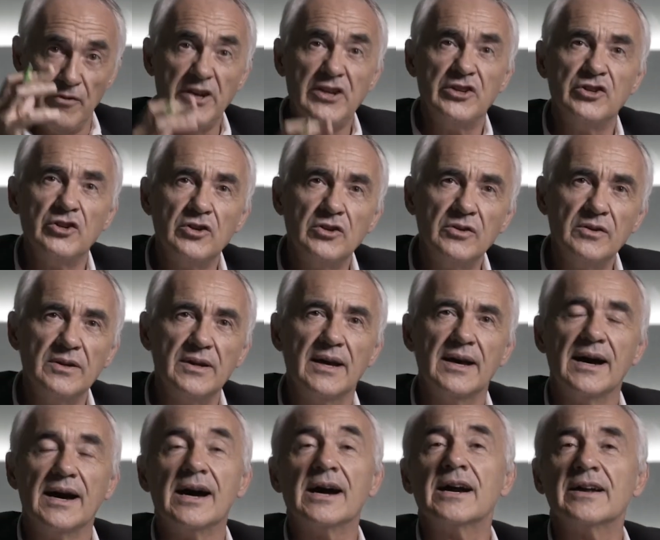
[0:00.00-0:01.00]
vision
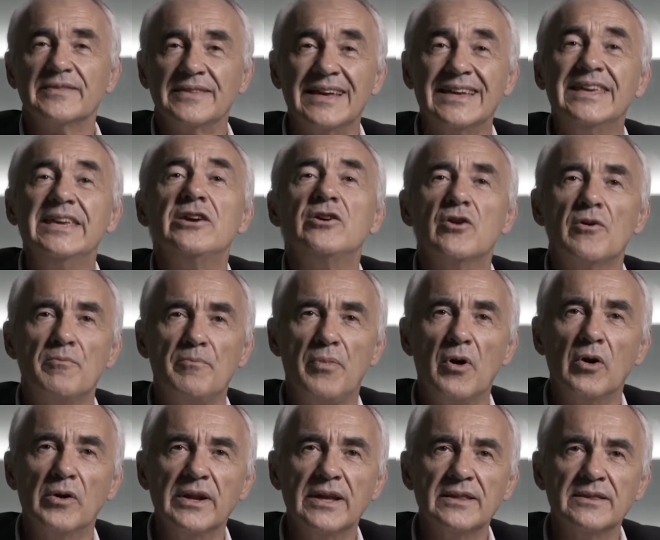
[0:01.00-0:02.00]
are the key
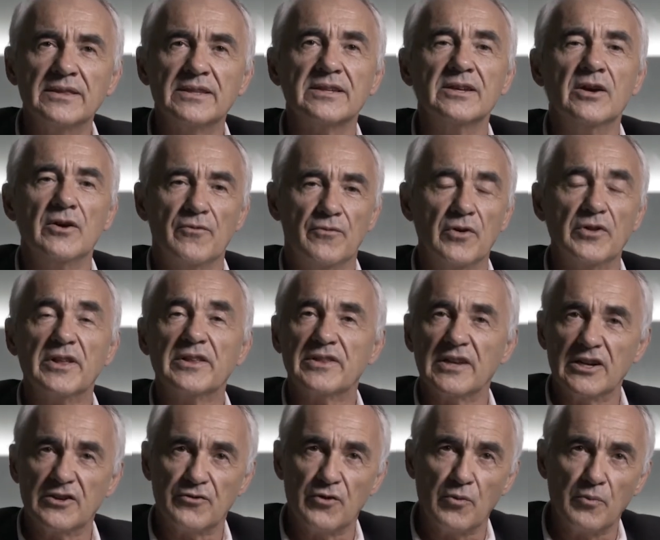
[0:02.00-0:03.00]
components for the
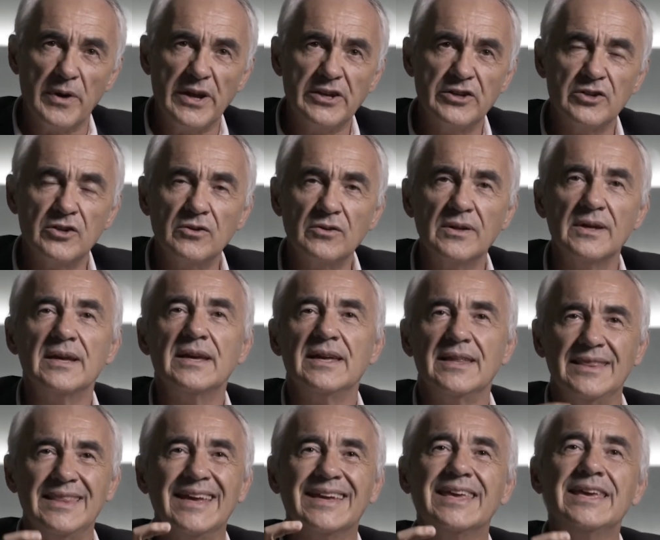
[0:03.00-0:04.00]
transformation,
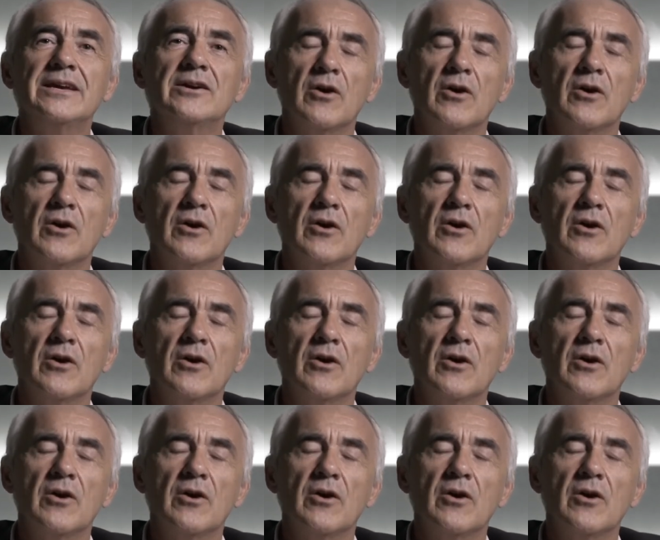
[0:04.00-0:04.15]
the